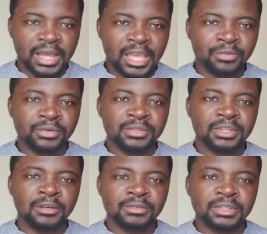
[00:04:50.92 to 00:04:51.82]
I have
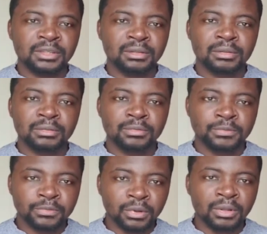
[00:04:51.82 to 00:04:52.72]
reserved it
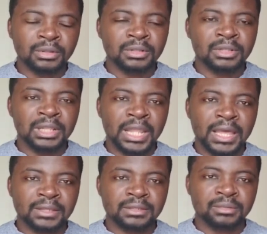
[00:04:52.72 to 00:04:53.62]
for
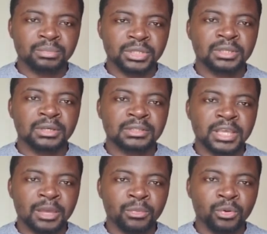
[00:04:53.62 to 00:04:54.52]
last because
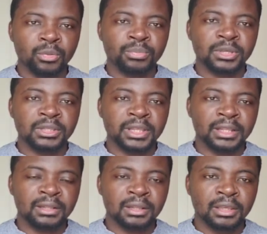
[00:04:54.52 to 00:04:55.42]
I am hoping
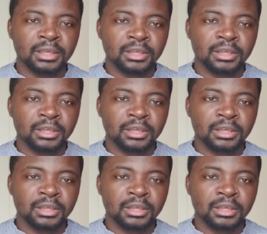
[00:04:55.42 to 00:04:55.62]
that